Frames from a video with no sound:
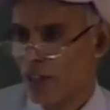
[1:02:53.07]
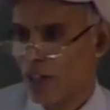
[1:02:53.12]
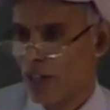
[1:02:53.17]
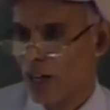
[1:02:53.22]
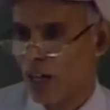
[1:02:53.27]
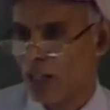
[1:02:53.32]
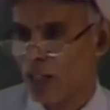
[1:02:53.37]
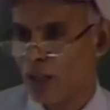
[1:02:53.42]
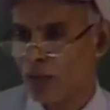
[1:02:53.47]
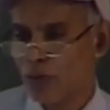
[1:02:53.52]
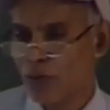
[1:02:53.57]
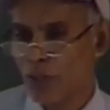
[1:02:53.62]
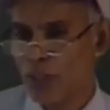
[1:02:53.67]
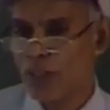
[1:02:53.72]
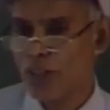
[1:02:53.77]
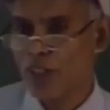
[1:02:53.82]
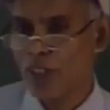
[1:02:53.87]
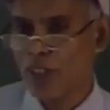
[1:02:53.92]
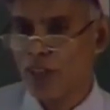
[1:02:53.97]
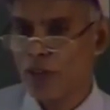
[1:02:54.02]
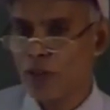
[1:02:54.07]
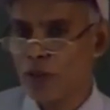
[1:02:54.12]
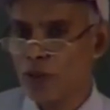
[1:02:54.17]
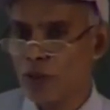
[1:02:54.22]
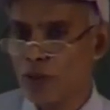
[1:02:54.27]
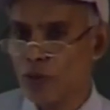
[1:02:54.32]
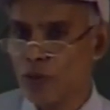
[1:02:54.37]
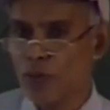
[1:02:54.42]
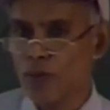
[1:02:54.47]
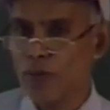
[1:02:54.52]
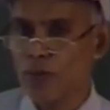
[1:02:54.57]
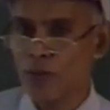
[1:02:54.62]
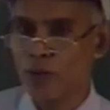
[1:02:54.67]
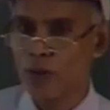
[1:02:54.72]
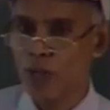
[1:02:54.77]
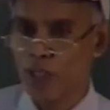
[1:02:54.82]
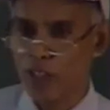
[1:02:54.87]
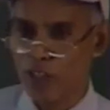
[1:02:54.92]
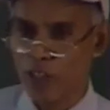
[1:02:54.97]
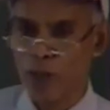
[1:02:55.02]
And the first thing to do
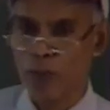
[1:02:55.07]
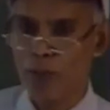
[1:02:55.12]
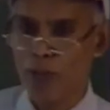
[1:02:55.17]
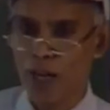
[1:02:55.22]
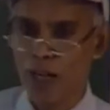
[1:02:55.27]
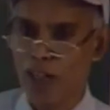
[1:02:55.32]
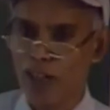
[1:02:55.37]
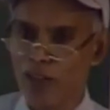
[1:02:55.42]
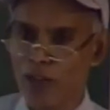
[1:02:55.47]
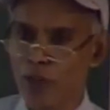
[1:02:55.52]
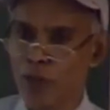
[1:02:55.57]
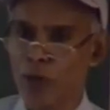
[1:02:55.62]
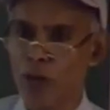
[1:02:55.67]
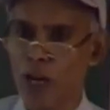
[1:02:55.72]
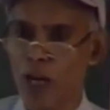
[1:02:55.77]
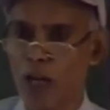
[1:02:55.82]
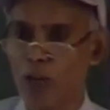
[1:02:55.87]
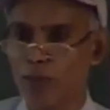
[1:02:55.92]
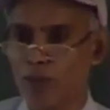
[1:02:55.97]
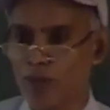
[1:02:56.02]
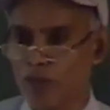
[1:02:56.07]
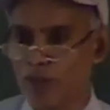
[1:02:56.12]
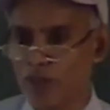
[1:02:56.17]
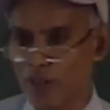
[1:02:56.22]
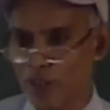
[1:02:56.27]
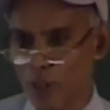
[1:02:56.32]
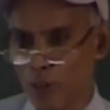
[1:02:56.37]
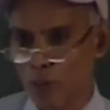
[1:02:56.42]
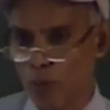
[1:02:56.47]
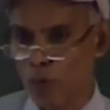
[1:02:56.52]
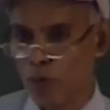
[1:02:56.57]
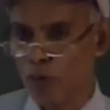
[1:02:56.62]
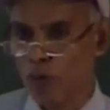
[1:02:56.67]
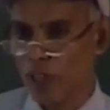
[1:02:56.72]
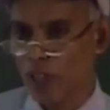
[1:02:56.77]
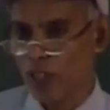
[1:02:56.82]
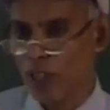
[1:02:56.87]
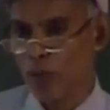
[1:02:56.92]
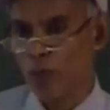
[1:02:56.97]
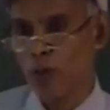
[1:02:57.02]
to achieve that is to have w,
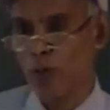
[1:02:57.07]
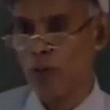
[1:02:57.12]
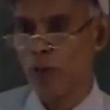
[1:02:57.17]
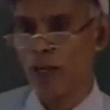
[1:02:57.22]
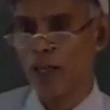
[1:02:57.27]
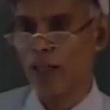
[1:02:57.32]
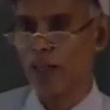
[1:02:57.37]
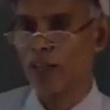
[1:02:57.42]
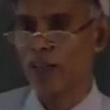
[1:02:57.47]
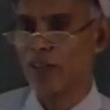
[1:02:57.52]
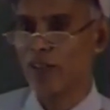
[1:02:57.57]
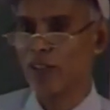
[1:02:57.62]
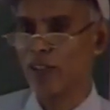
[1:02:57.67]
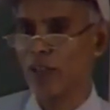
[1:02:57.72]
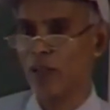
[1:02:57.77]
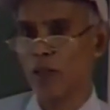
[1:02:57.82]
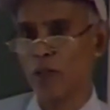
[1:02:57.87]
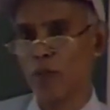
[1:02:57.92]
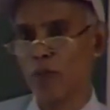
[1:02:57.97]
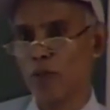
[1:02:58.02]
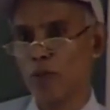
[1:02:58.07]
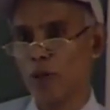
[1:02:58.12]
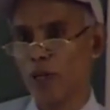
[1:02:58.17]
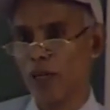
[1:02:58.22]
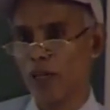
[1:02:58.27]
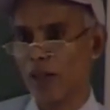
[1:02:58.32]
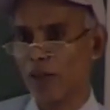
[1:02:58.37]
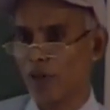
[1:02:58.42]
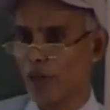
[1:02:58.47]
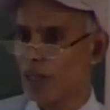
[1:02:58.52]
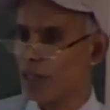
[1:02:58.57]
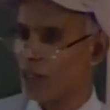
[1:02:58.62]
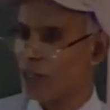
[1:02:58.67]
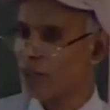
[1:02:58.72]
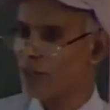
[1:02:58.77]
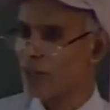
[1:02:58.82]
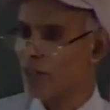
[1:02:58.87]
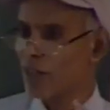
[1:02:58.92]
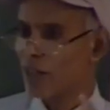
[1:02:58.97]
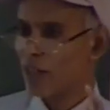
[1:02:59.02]
del w by del x and del w by del y
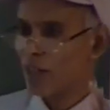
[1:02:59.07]
as